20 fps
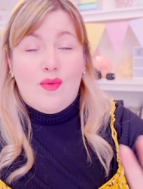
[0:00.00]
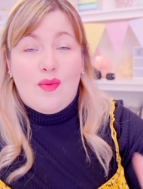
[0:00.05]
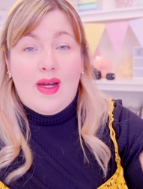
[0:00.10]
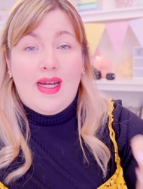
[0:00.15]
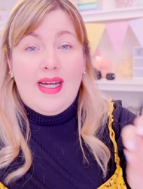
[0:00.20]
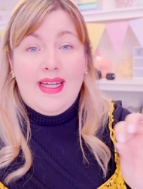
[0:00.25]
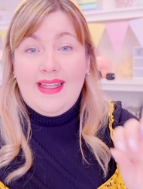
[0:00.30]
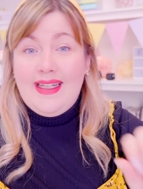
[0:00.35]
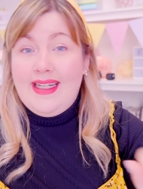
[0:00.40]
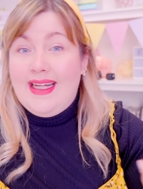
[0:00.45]

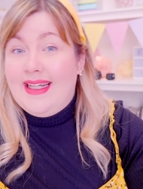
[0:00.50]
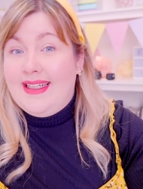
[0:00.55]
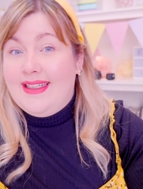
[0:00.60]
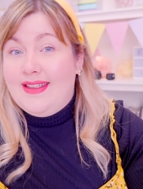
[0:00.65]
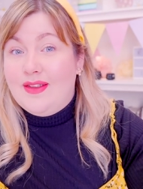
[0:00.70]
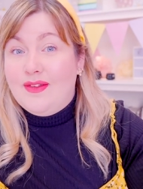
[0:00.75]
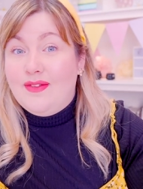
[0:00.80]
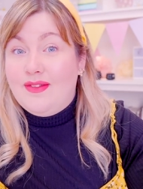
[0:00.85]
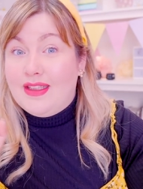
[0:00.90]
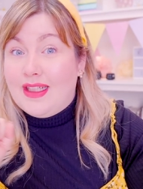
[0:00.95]
right at the
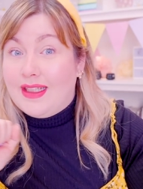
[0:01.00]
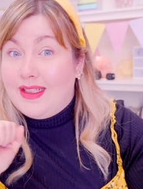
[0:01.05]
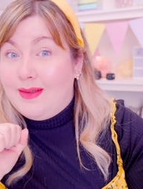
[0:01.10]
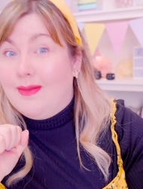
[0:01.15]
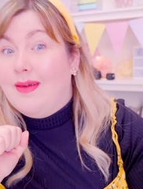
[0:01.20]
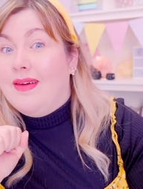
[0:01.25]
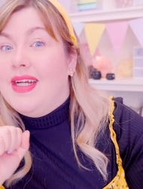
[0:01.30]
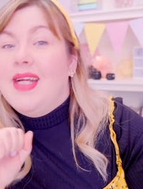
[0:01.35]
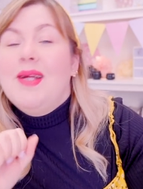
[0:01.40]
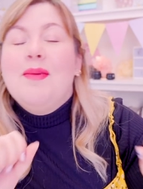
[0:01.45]
end of
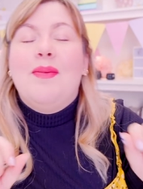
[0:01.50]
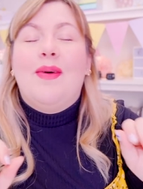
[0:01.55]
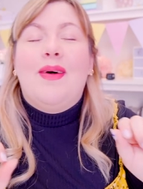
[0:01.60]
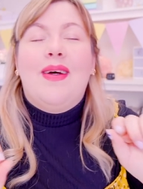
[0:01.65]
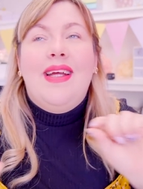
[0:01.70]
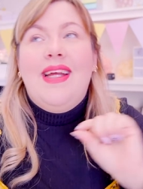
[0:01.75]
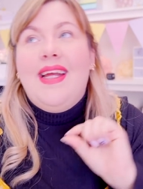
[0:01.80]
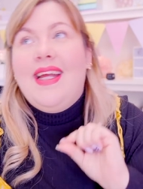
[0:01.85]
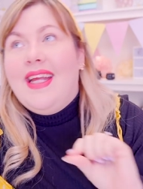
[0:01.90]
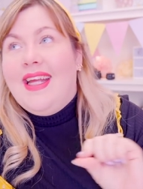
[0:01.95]
January but